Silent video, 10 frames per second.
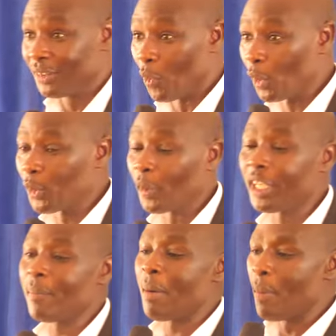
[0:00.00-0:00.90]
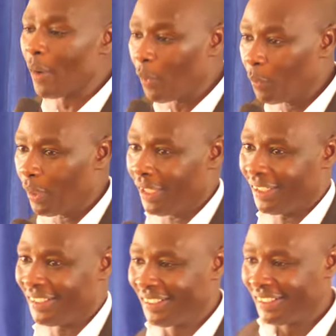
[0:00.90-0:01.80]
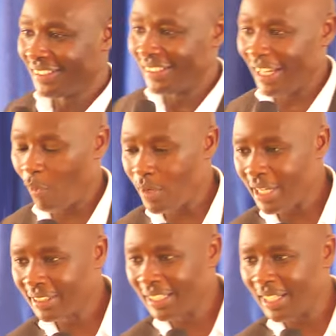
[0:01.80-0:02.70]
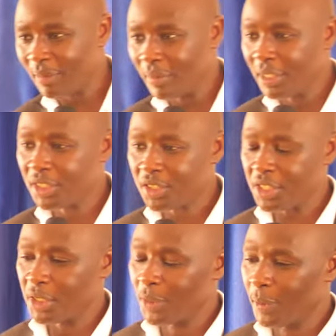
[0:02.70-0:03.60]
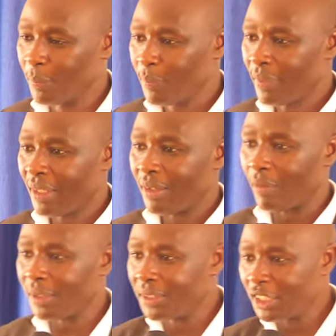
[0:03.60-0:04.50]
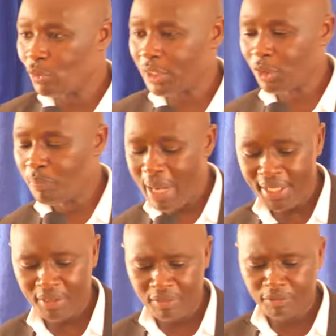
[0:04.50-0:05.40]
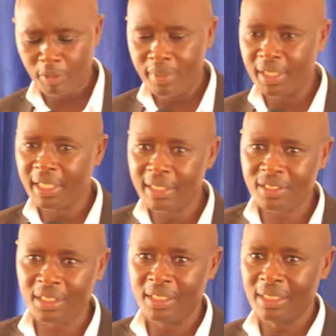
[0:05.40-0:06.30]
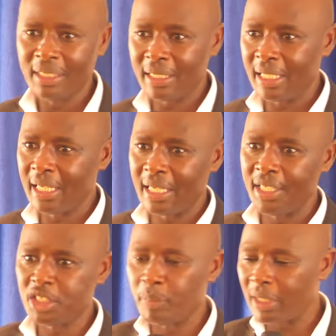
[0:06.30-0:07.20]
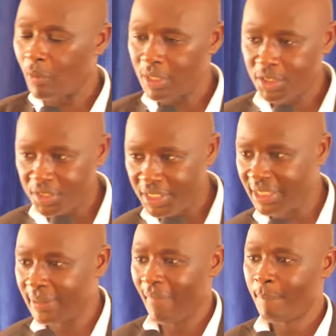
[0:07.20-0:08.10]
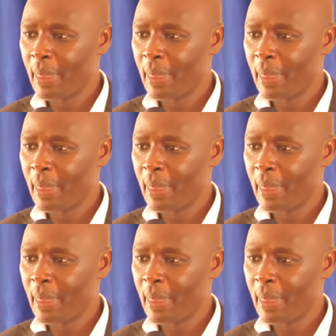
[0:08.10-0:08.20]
Ukiongea mambo makubwa. Like when I started ministry, you know, when things were so bad for me in Kisii, na nikaishi pale kwa street.